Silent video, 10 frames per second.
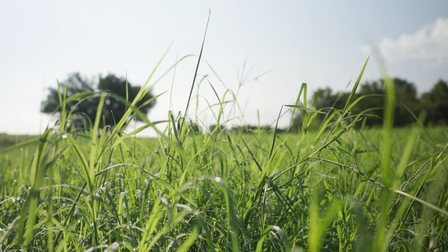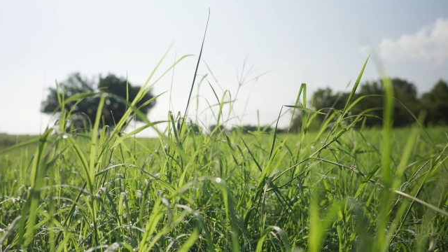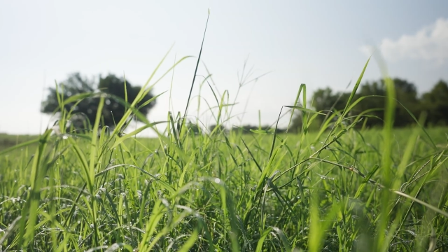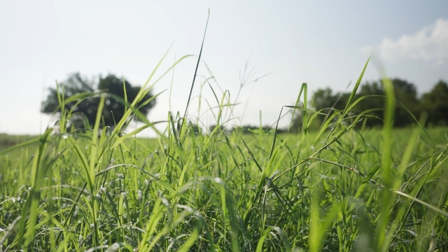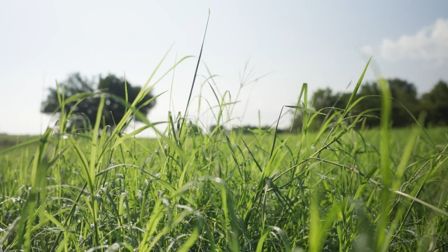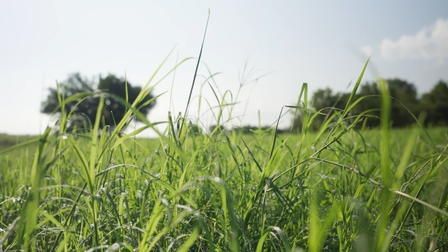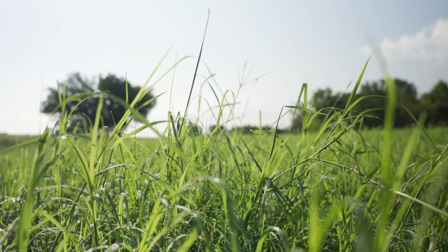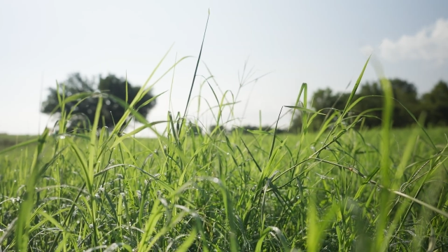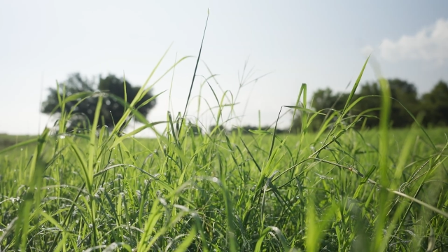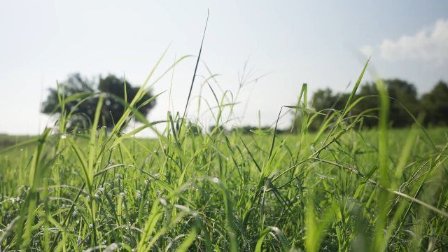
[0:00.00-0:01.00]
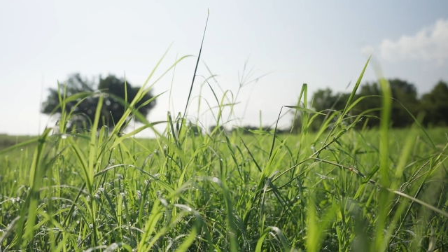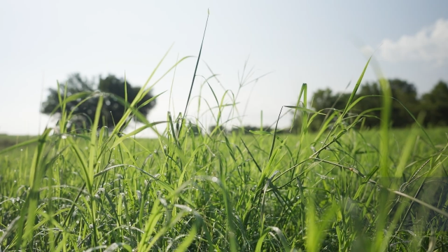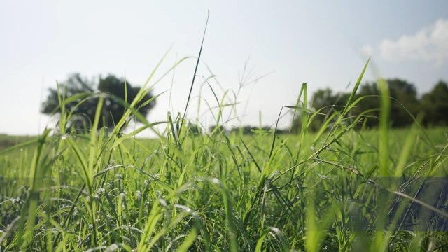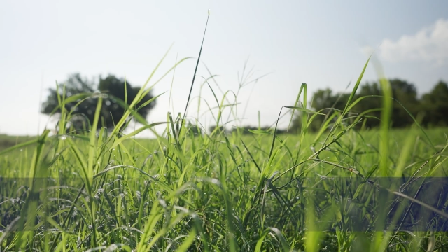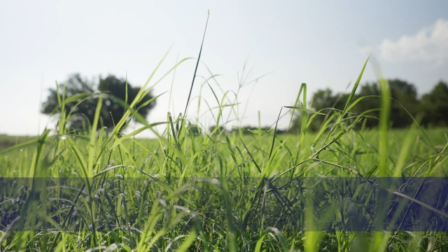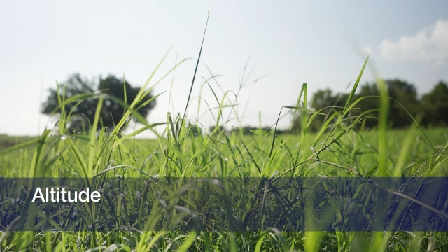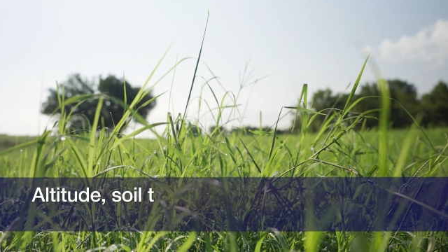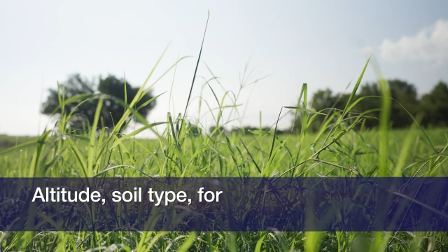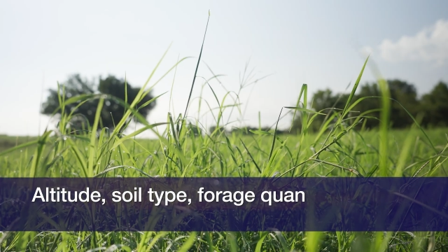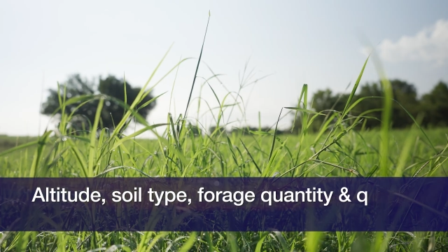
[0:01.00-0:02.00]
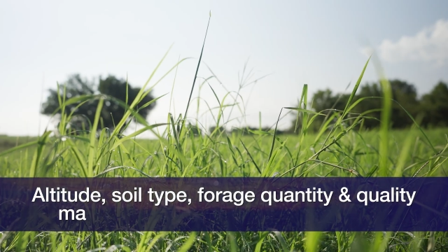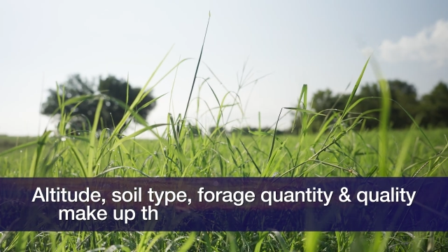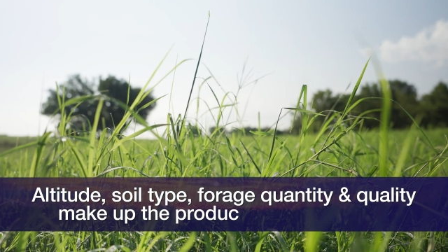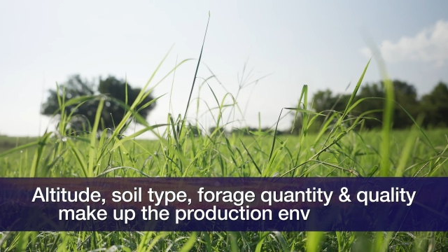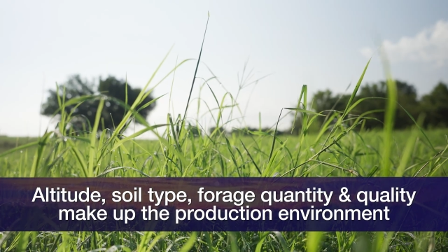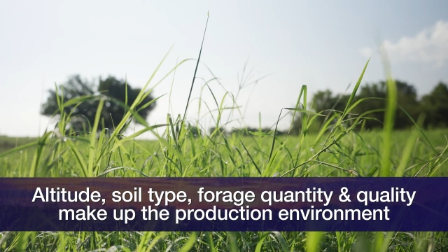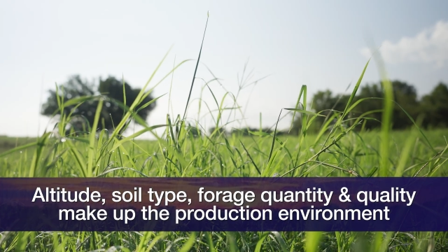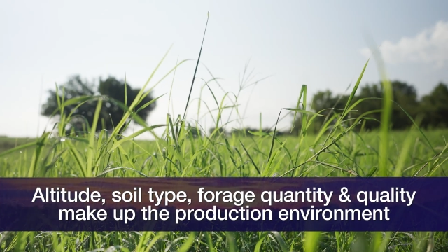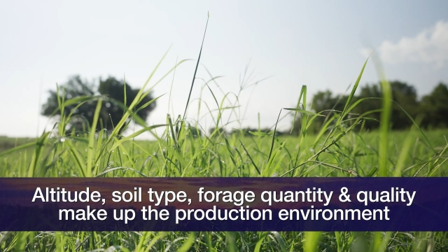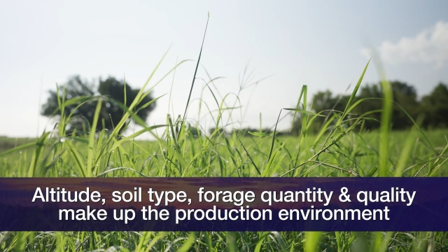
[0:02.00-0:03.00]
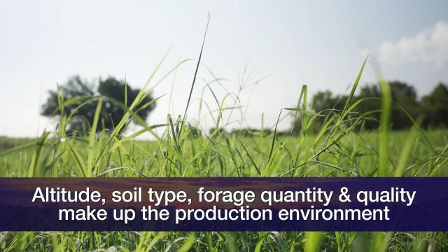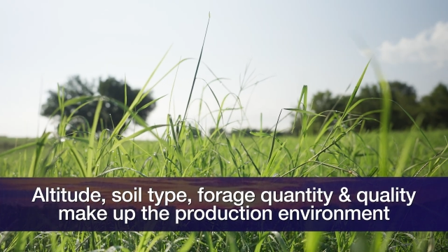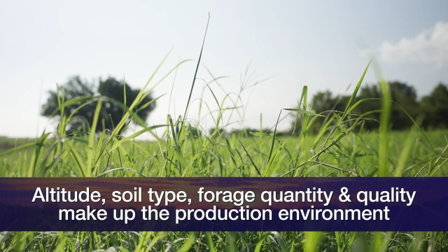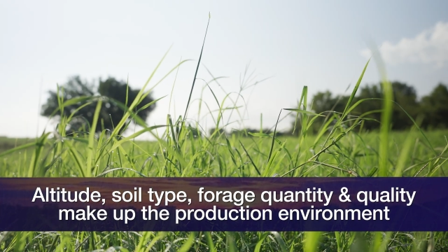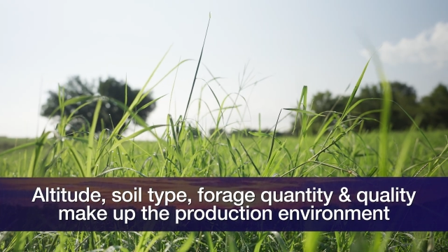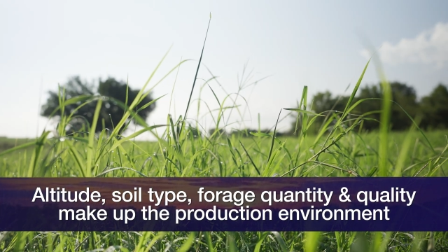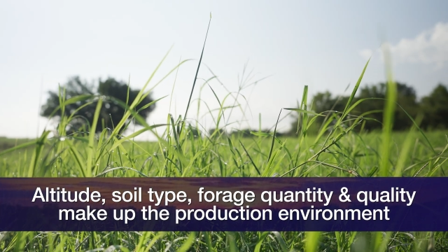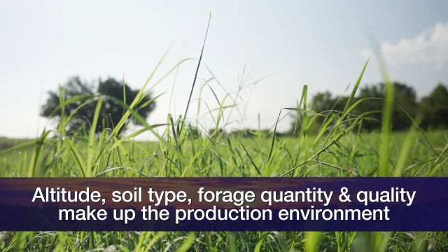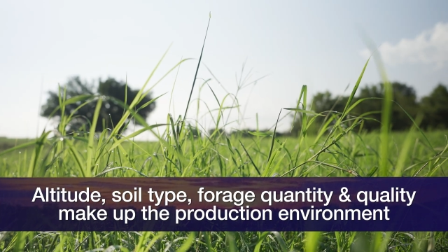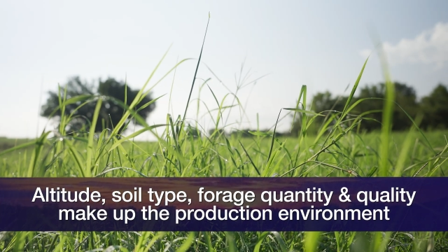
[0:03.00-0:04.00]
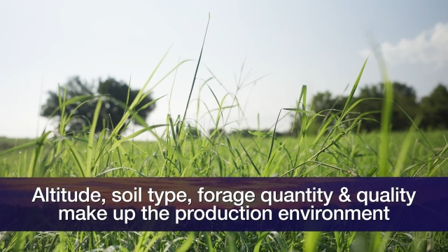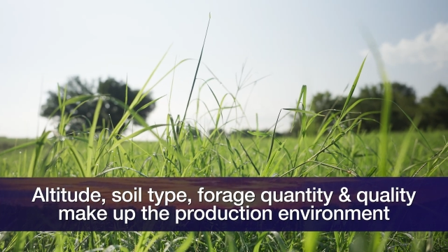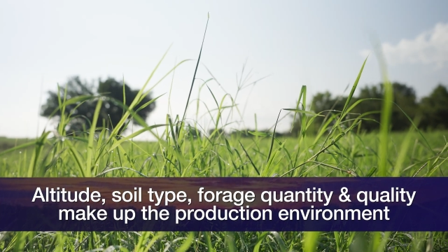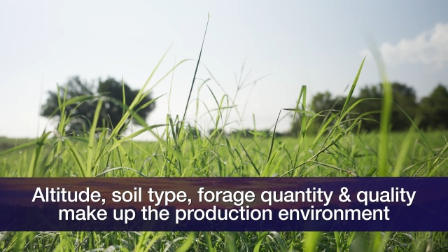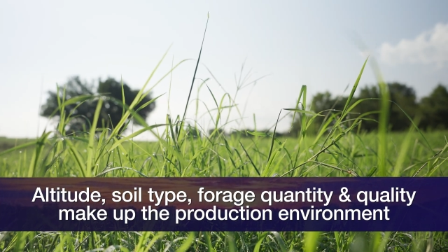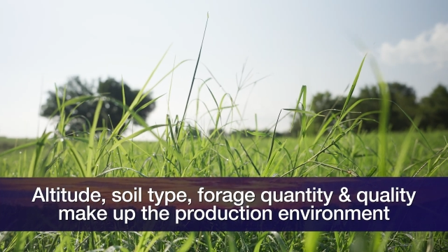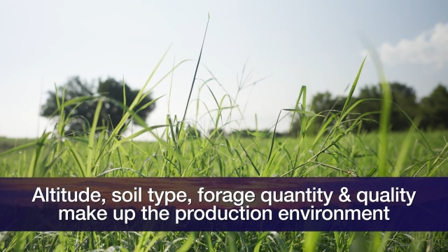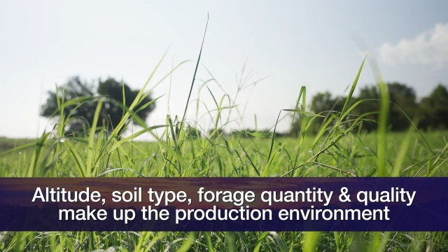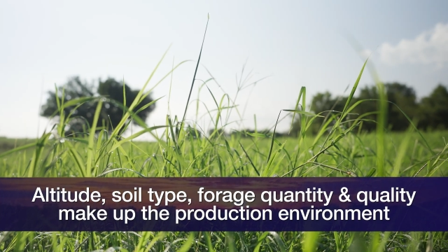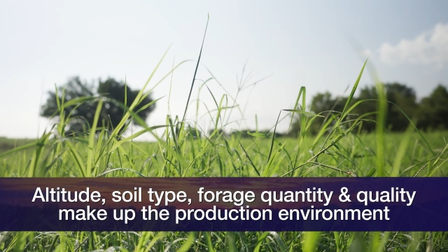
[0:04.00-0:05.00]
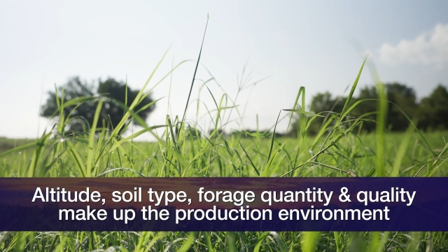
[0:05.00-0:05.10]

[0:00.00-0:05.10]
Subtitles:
No face is visible, so there are no lips to read.